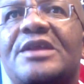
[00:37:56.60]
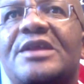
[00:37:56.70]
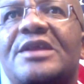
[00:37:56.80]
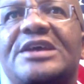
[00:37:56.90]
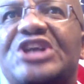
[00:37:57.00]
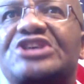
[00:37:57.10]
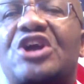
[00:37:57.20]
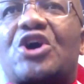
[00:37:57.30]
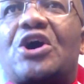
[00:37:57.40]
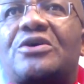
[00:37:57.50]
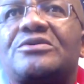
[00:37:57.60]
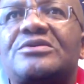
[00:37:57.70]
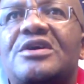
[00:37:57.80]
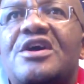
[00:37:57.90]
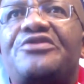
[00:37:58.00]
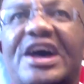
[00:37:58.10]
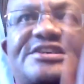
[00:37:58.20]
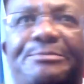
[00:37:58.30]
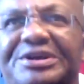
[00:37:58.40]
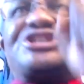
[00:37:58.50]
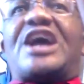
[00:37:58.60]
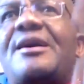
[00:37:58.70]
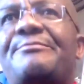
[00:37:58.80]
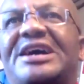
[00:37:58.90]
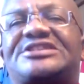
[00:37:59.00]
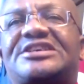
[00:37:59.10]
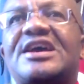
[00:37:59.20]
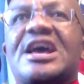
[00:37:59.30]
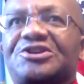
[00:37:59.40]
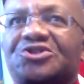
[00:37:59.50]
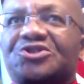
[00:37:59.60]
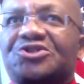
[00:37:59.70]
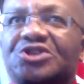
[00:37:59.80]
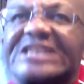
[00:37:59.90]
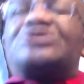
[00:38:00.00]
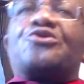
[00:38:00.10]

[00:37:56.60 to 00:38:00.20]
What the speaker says: It doesn't occur that the British embassy need to